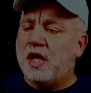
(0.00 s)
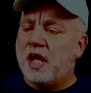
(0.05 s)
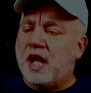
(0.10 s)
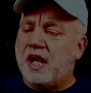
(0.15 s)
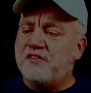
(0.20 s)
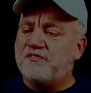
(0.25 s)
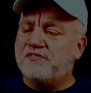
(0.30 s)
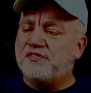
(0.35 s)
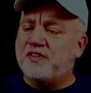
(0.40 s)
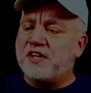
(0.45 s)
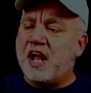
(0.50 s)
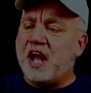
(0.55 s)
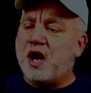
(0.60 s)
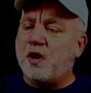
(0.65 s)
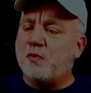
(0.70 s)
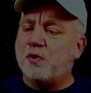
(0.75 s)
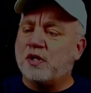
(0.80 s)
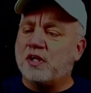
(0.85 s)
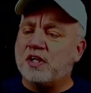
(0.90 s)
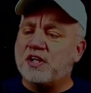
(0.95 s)
And for now,
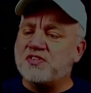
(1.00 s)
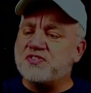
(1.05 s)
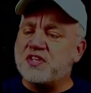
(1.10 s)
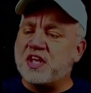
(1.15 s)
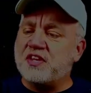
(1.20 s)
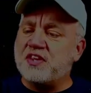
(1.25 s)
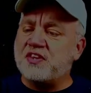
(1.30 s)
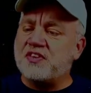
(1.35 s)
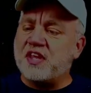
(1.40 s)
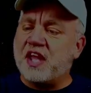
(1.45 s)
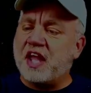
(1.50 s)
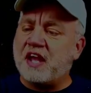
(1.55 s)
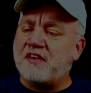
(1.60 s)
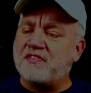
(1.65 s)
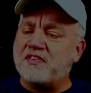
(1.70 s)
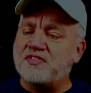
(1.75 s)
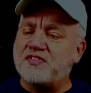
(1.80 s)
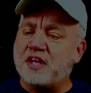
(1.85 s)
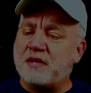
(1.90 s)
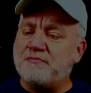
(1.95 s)
we're going to say that they have
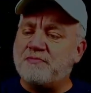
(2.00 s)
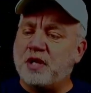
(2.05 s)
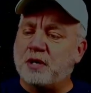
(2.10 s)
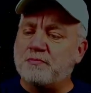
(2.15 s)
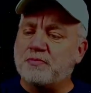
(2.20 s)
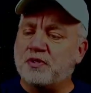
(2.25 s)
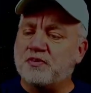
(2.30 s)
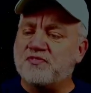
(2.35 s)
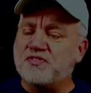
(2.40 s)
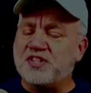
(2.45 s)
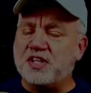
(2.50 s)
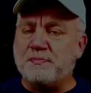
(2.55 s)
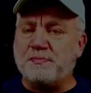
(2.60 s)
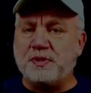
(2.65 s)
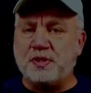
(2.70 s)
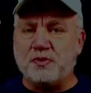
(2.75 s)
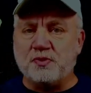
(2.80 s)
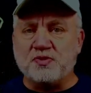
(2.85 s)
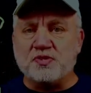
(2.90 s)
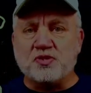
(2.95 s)
the same number of
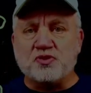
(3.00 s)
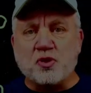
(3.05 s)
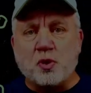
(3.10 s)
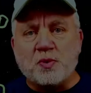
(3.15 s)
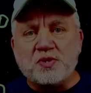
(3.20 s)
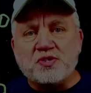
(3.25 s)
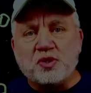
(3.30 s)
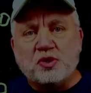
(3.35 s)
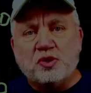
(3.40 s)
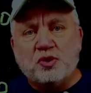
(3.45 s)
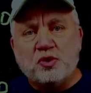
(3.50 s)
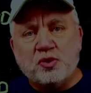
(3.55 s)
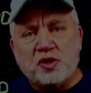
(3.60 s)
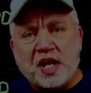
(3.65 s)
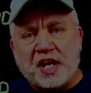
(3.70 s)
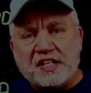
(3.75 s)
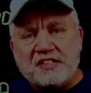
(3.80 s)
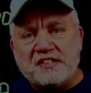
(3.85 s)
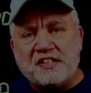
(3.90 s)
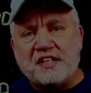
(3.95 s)
CPUs. It's always a good
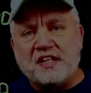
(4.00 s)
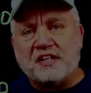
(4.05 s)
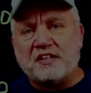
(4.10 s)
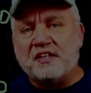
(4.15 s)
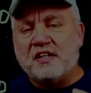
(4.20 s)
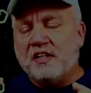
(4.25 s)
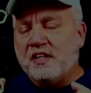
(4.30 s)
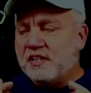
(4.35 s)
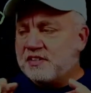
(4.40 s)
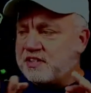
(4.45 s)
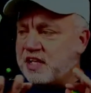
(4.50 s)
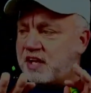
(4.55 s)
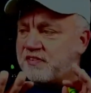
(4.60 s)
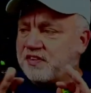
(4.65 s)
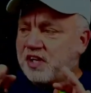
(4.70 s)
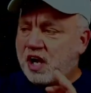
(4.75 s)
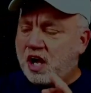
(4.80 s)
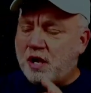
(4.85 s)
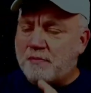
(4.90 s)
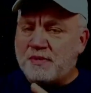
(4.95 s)
idea to have
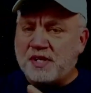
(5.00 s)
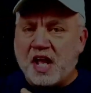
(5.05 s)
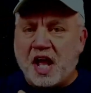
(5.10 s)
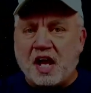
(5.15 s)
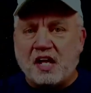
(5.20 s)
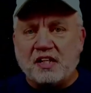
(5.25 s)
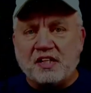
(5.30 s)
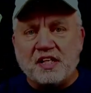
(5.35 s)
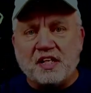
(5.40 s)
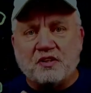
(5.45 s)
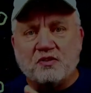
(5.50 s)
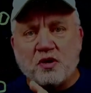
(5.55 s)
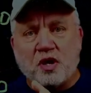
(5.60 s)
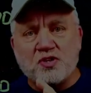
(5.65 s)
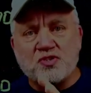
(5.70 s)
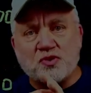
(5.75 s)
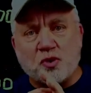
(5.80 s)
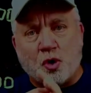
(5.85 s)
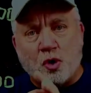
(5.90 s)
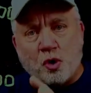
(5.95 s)
commonality
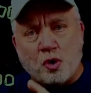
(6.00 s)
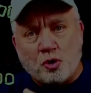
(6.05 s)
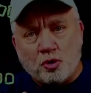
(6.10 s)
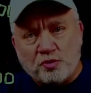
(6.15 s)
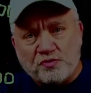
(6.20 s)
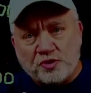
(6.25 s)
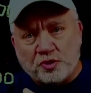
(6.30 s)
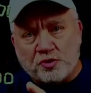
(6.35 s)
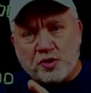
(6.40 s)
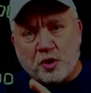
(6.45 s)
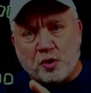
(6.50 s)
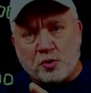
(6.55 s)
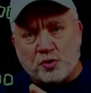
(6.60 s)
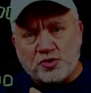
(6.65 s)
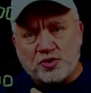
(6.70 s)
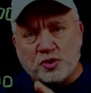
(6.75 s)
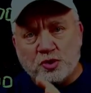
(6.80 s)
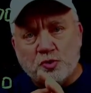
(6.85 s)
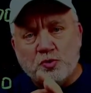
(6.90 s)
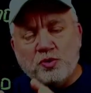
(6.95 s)
across all of your
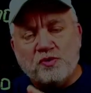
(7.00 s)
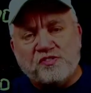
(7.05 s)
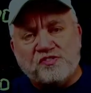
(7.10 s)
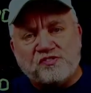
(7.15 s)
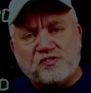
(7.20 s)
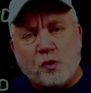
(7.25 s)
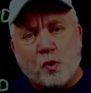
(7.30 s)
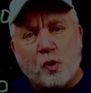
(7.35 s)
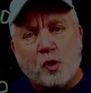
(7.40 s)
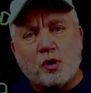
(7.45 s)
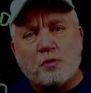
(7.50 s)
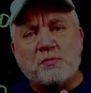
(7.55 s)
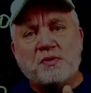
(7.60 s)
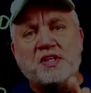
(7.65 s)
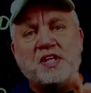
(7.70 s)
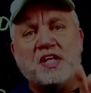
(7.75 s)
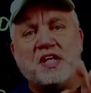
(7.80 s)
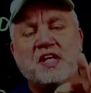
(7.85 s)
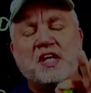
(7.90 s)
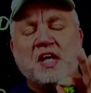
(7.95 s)
nodes.
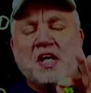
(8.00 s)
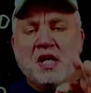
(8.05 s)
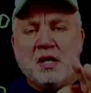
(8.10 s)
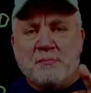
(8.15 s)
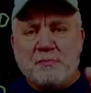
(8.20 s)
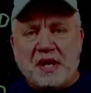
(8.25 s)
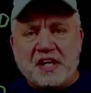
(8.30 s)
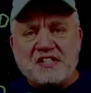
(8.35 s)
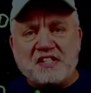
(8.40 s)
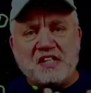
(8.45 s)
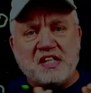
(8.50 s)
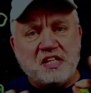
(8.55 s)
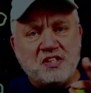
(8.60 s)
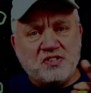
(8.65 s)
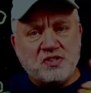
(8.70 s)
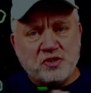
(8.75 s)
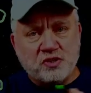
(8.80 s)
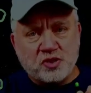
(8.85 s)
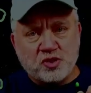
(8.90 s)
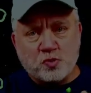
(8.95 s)
Uniformity makes it
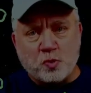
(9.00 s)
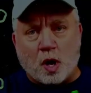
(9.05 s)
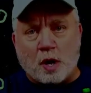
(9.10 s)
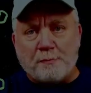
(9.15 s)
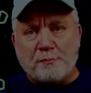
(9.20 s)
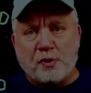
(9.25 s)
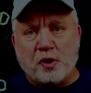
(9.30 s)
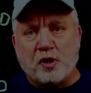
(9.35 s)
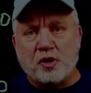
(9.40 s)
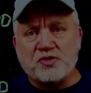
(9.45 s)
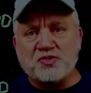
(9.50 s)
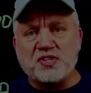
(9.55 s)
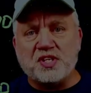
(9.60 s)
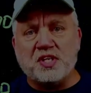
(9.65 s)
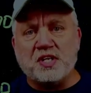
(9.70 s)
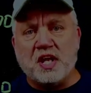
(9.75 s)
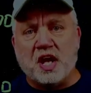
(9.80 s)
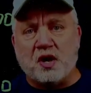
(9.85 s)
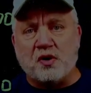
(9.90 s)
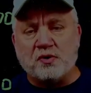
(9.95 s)
easier to swap parts in
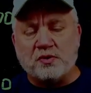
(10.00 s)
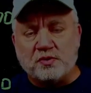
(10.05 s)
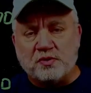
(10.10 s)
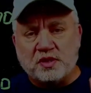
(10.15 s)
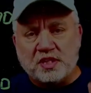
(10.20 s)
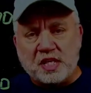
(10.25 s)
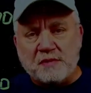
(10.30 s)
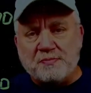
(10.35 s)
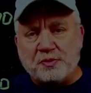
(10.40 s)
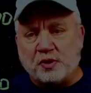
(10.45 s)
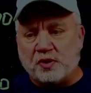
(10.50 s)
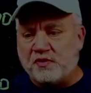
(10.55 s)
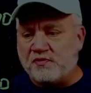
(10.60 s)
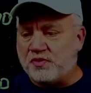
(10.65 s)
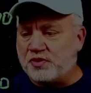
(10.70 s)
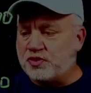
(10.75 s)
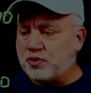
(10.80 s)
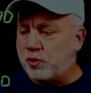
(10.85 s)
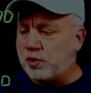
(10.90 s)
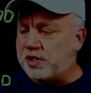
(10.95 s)
and out, keep your
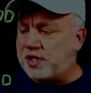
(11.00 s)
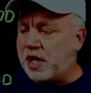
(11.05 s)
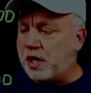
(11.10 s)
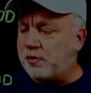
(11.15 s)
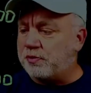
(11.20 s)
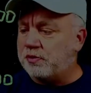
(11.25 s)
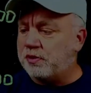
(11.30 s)
inventory down.